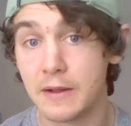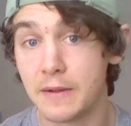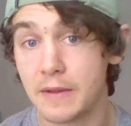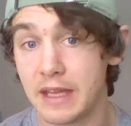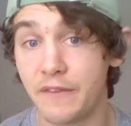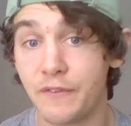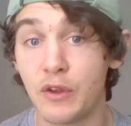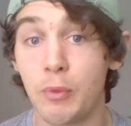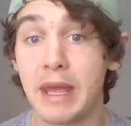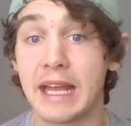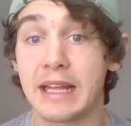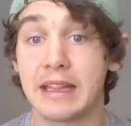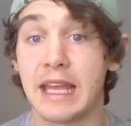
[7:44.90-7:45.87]
If you
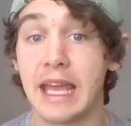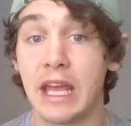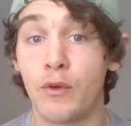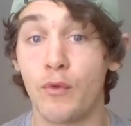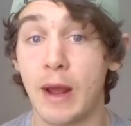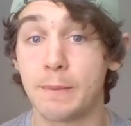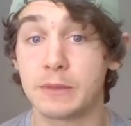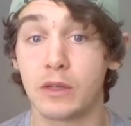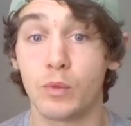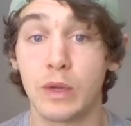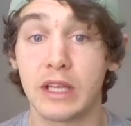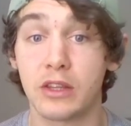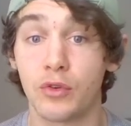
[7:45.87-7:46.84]
make the 8 reps
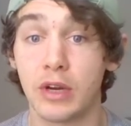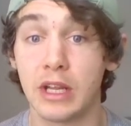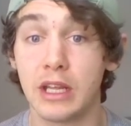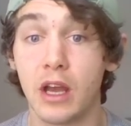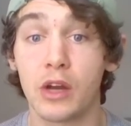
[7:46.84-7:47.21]
on week 3,